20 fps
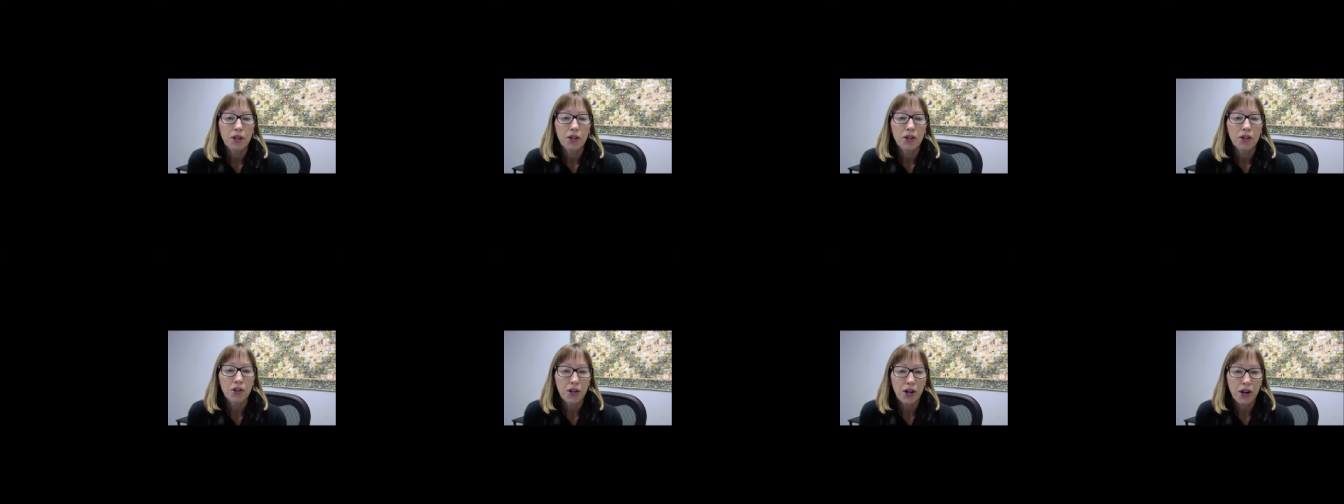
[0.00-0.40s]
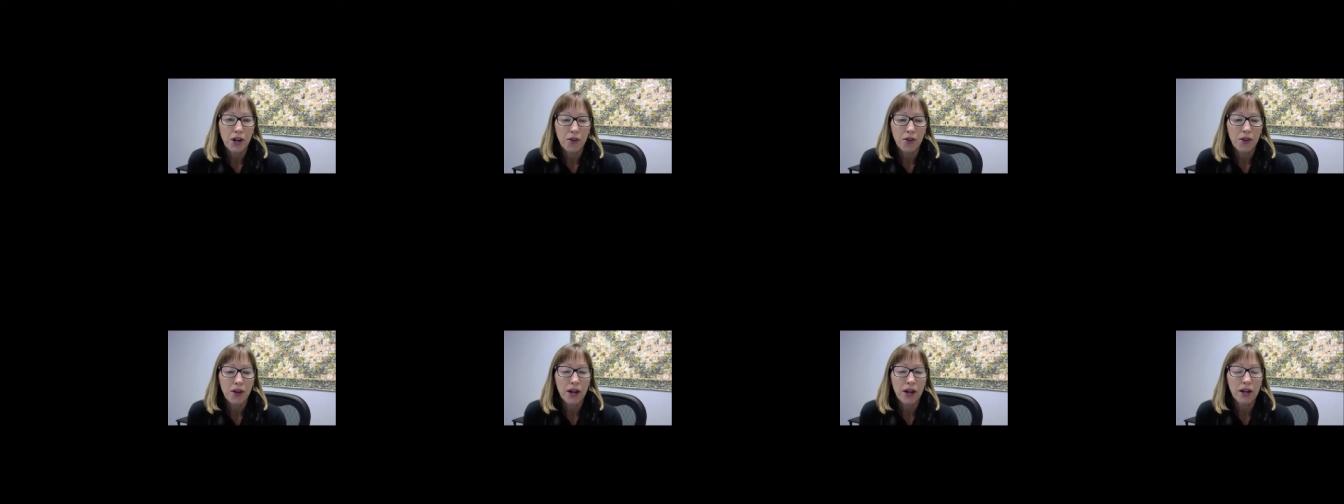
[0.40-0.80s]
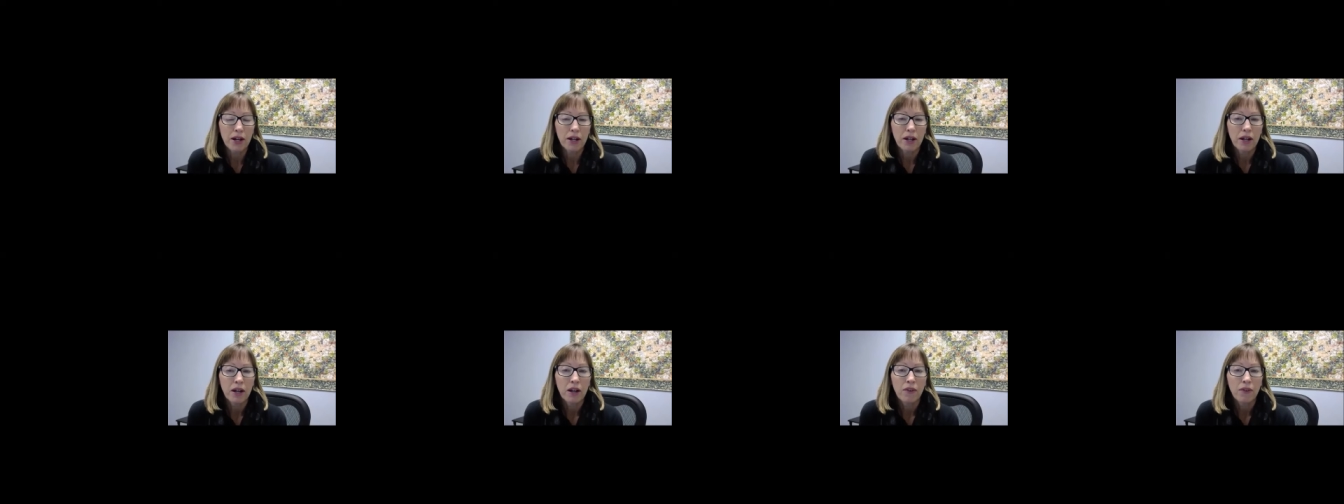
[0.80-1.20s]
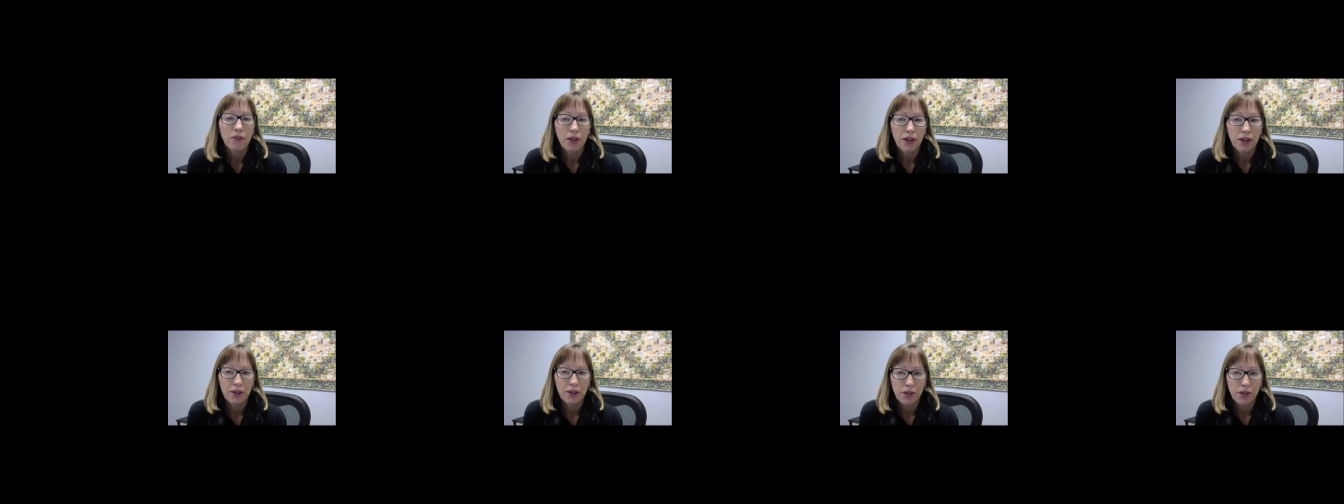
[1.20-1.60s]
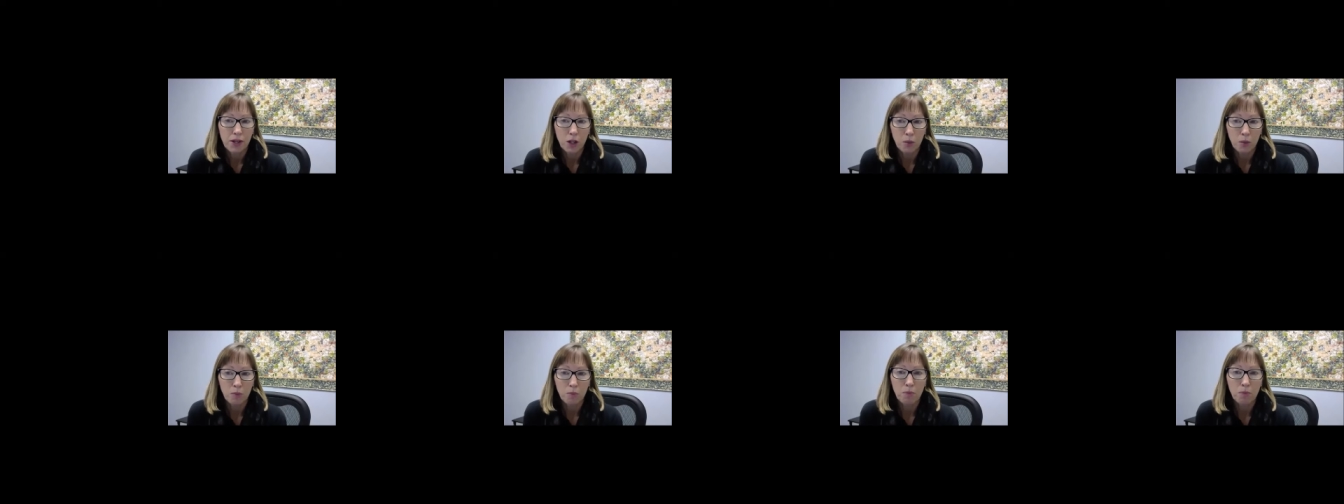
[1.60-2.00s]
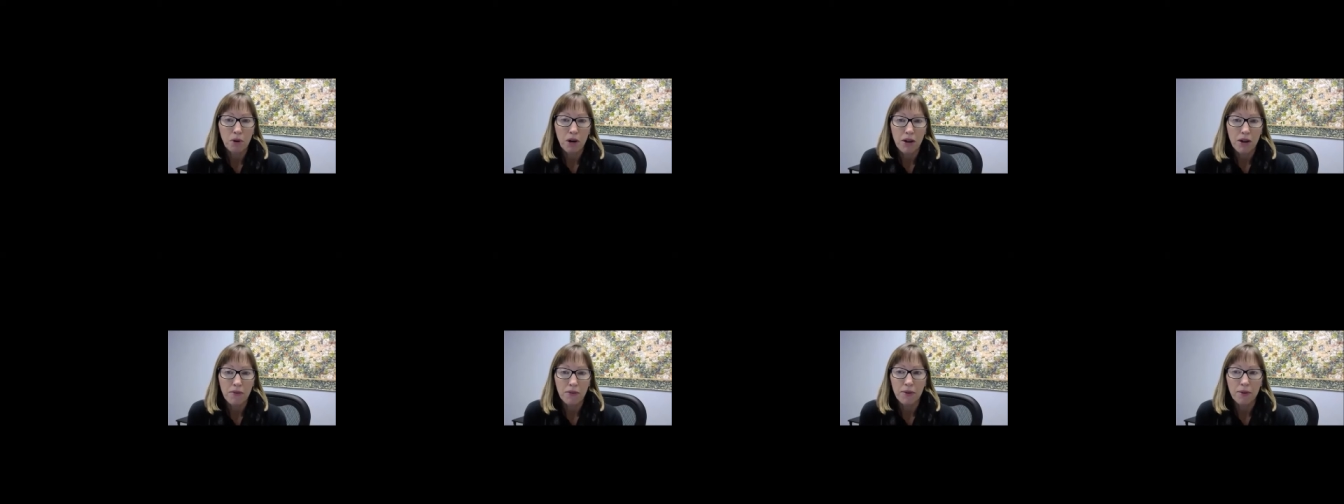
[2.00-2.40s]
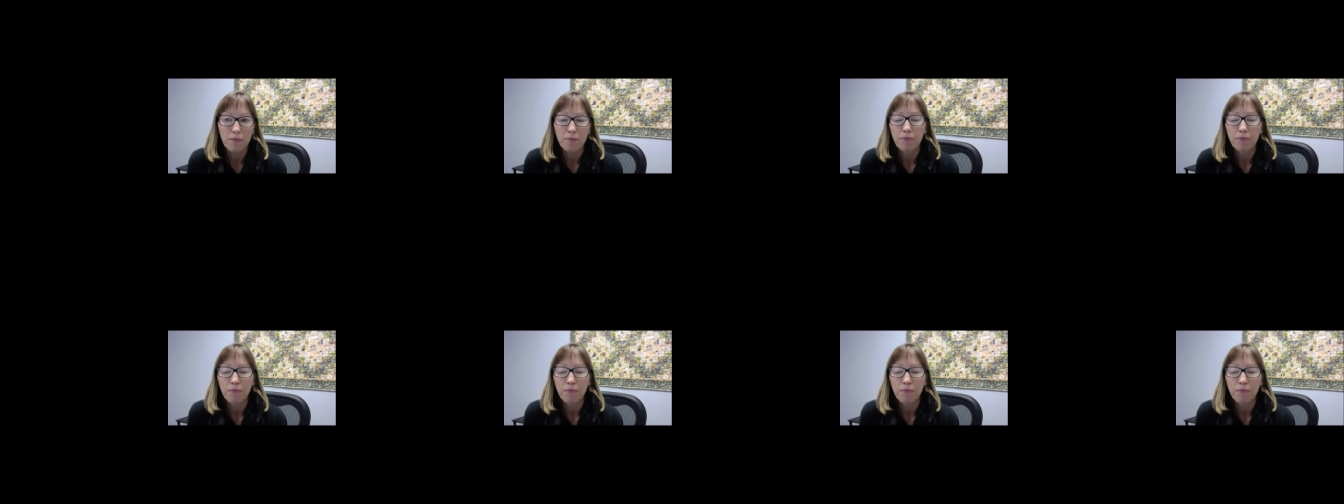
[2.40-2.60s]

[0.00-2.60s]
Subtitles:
to share that, that is held private.